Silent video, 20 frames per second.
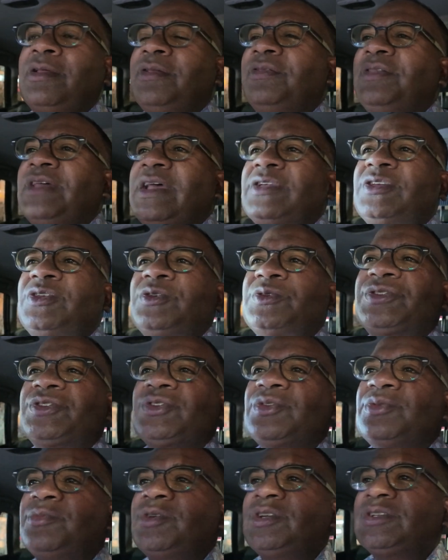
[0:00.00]
Thank you
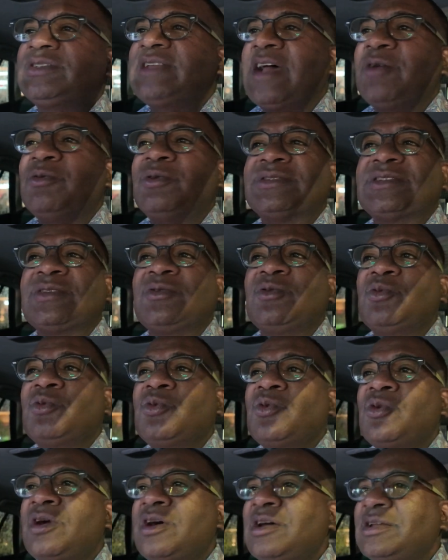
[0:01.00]
so much. That was a
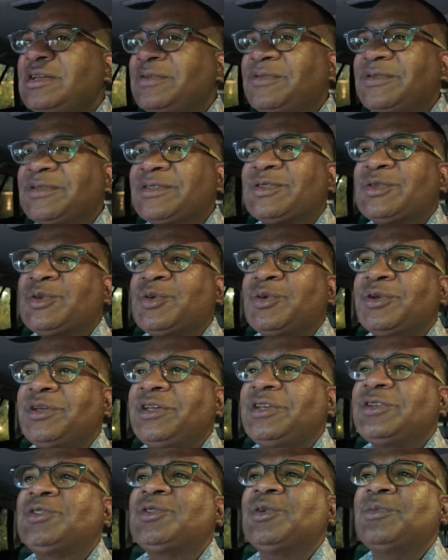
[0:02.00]
wonderful story.
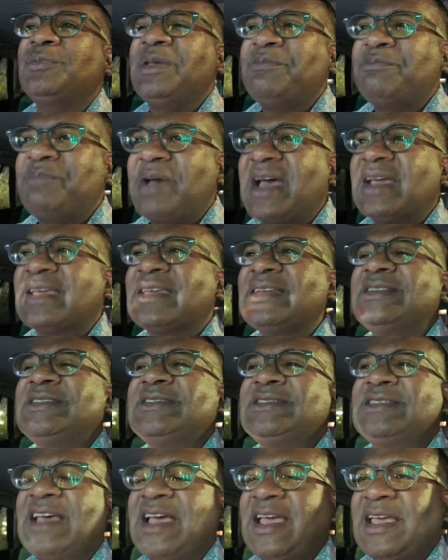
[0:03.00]
You took me back in
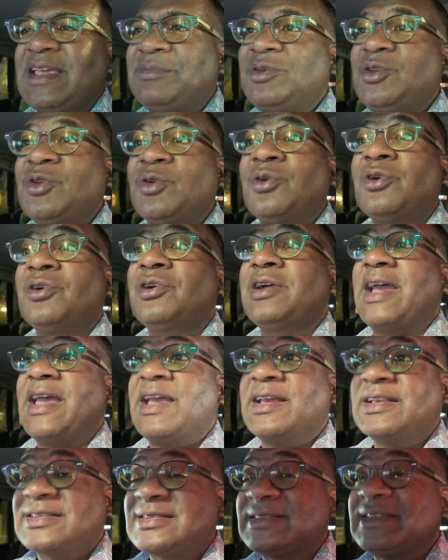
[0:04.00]
time. You're
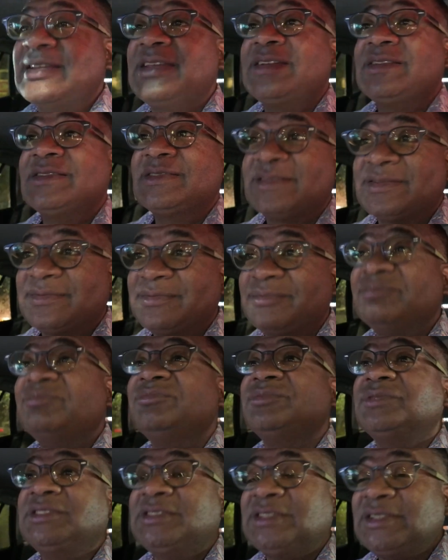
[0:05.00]
excellent.
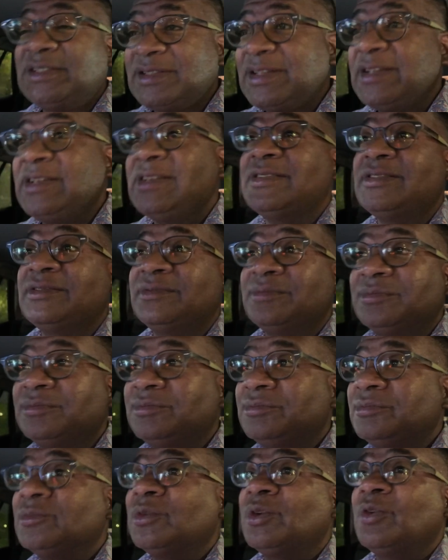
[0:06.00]
Indeed.
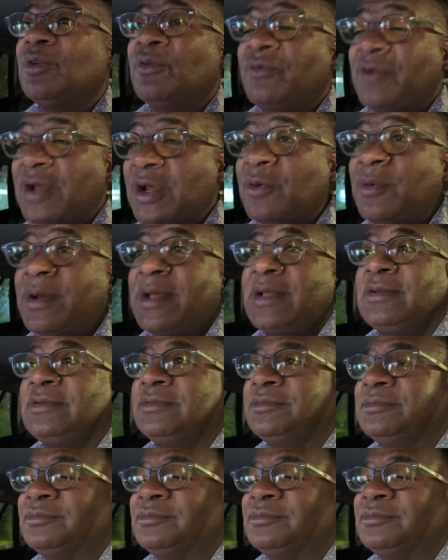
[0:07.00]
Very well.